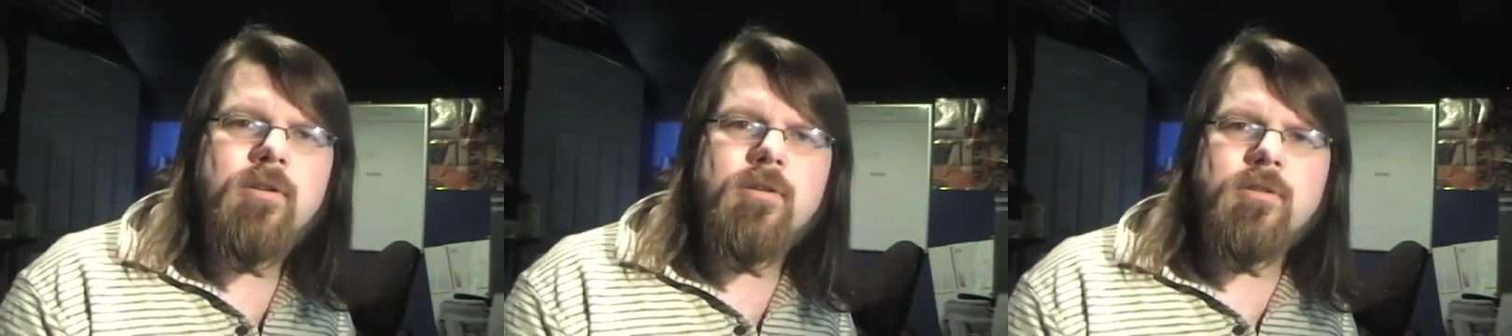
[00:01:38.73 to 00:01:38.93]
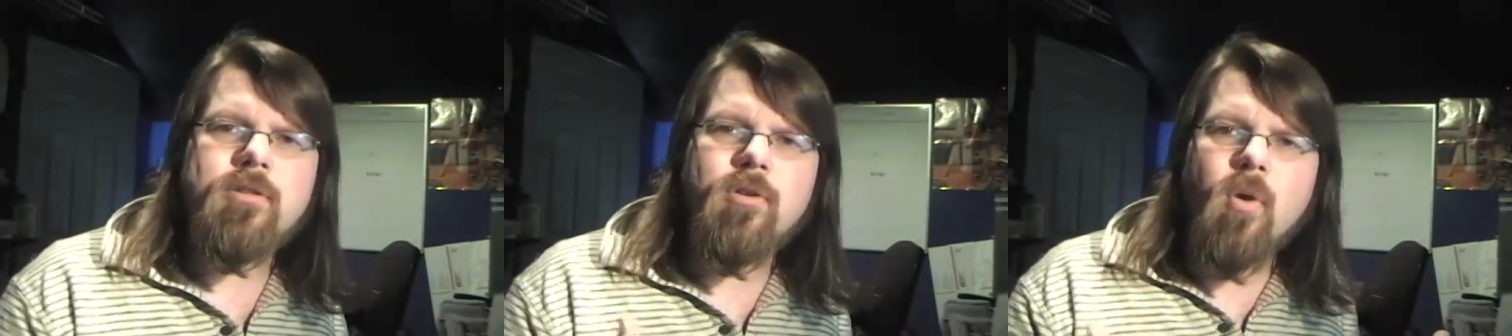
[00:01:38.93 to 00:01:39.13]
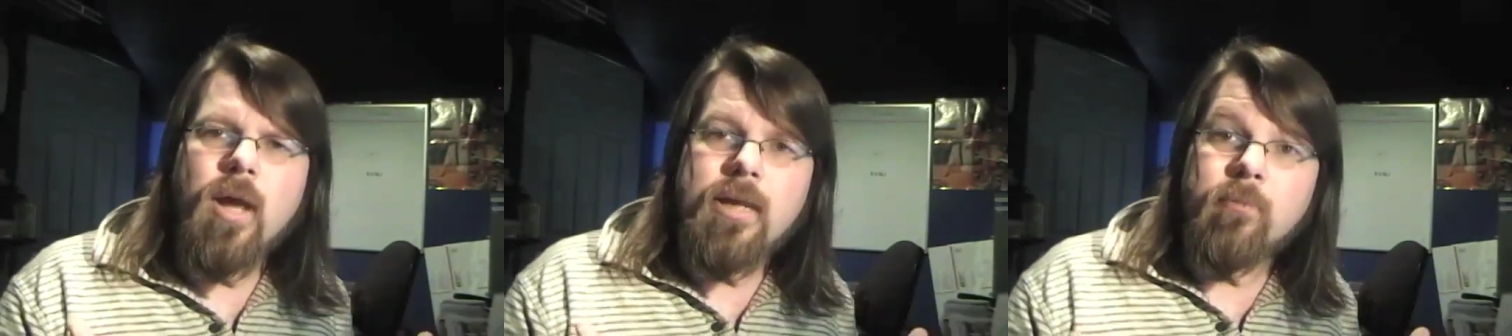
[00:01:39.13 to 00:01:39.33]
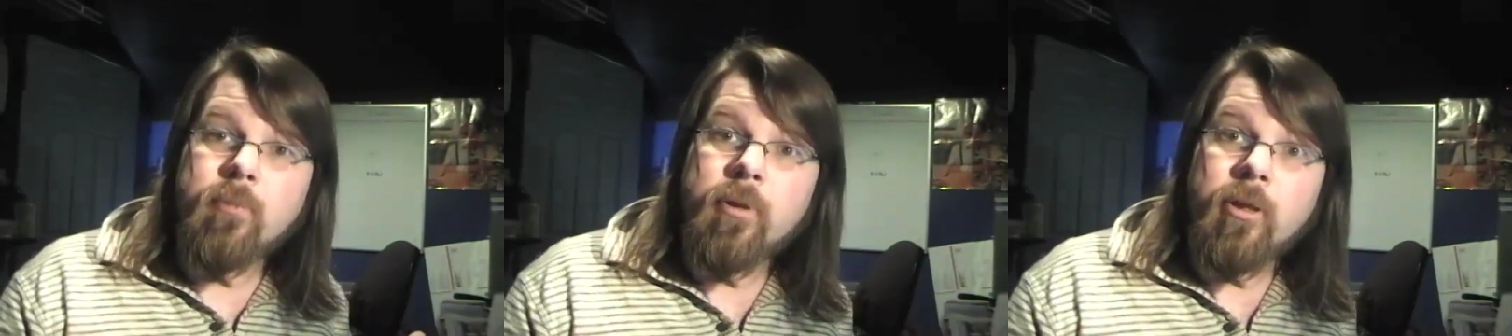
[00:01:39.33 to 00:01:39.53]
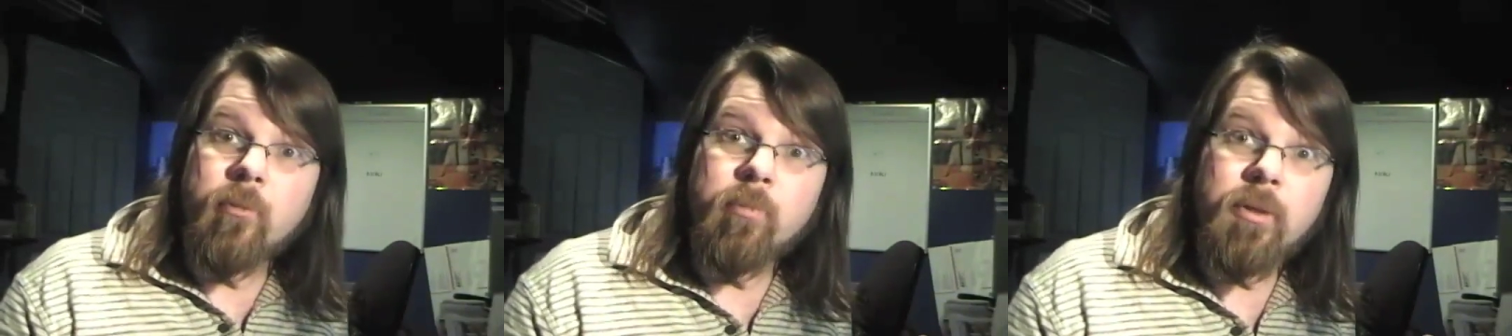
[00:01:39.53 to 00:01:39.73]
So I had to
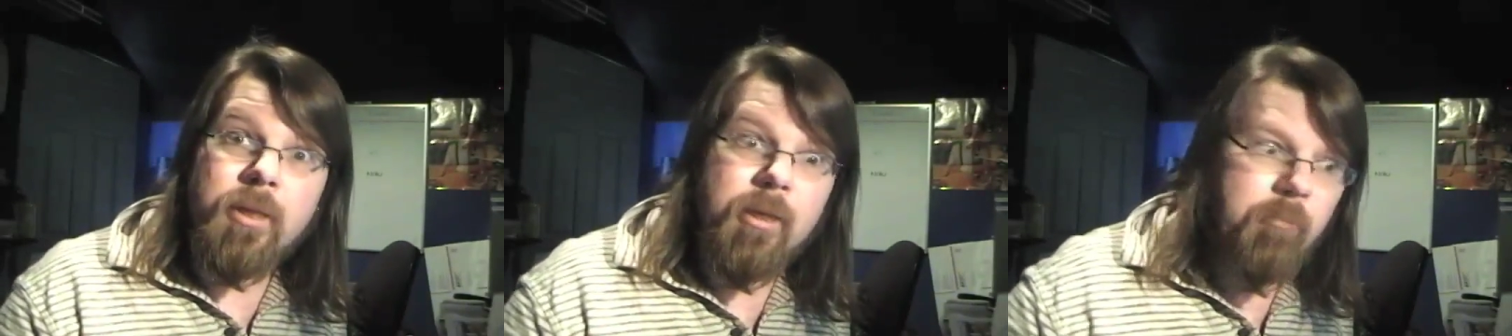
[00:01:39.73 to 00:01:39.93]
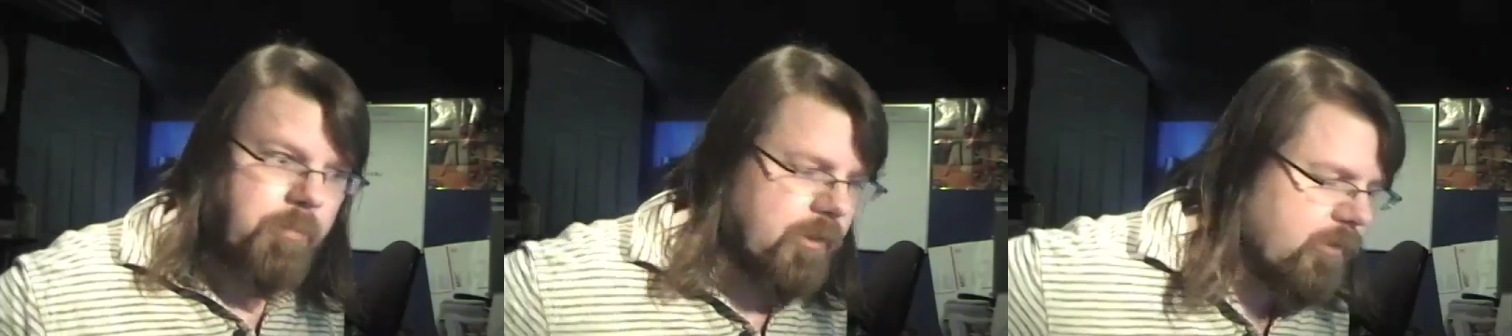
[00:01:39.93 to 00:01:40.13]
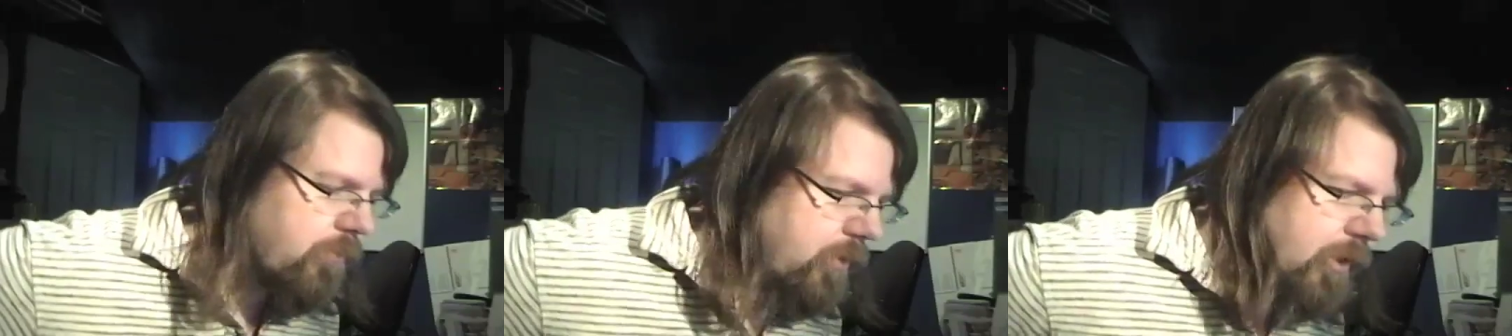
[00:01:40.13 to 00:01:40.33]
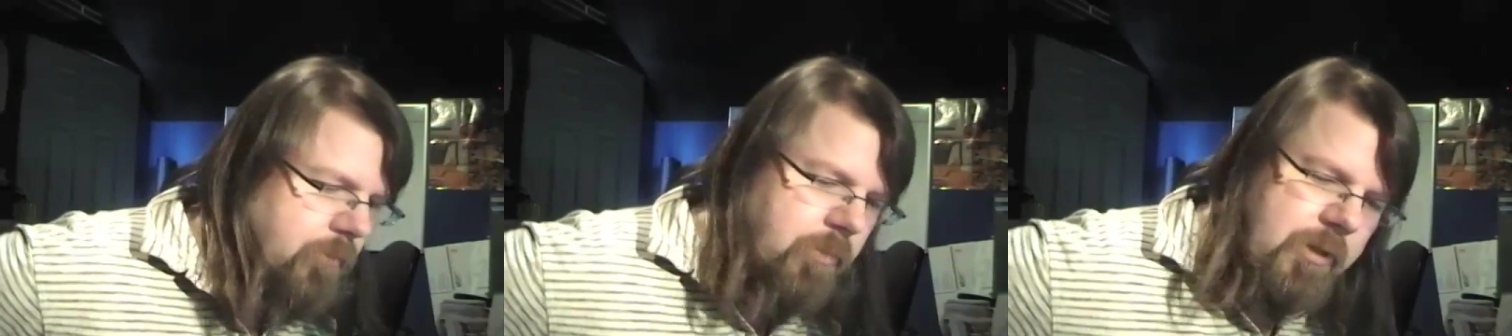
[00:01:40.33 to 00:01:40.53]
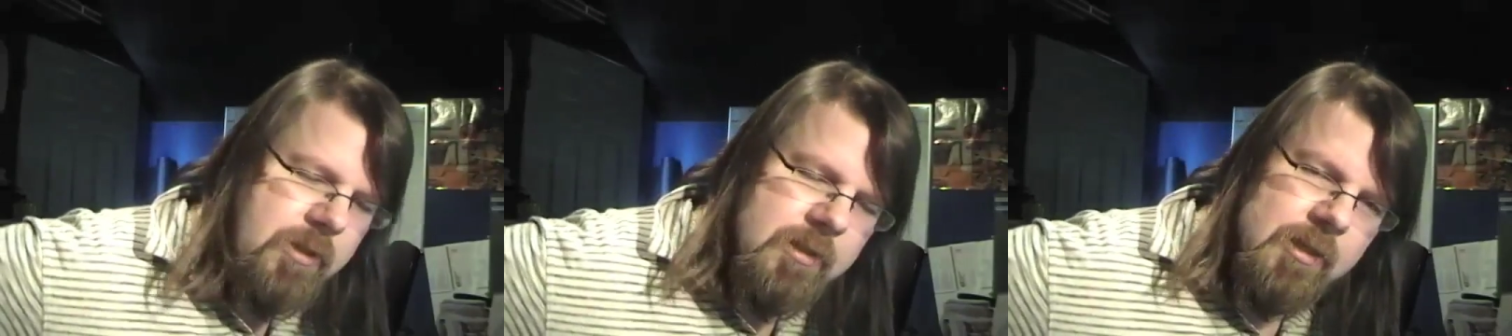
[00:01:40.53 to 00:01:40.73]
build a blimp. The
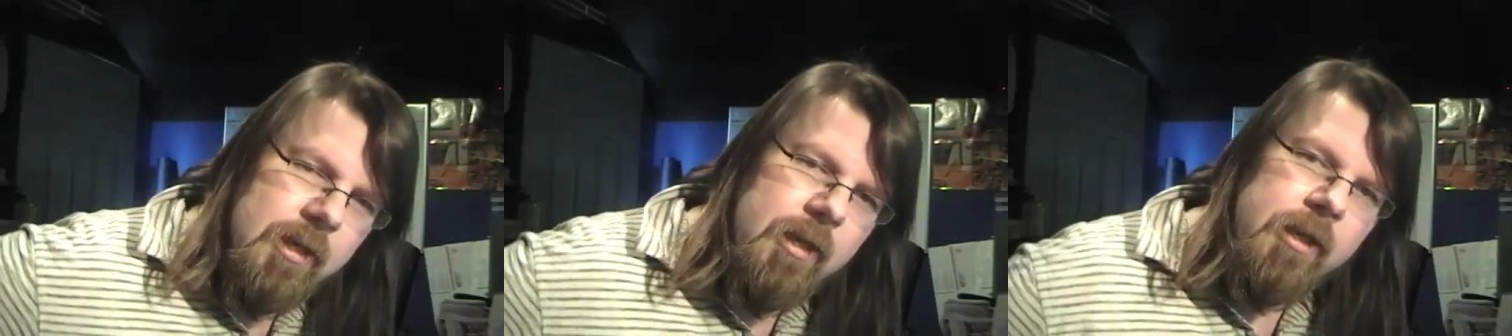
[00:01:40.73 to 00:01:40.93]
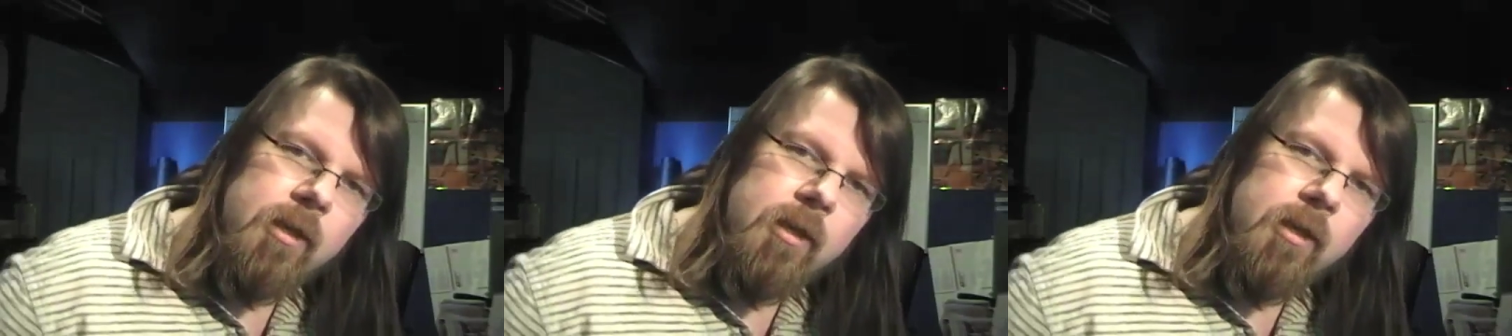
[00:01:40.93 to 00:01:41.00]
blimp is going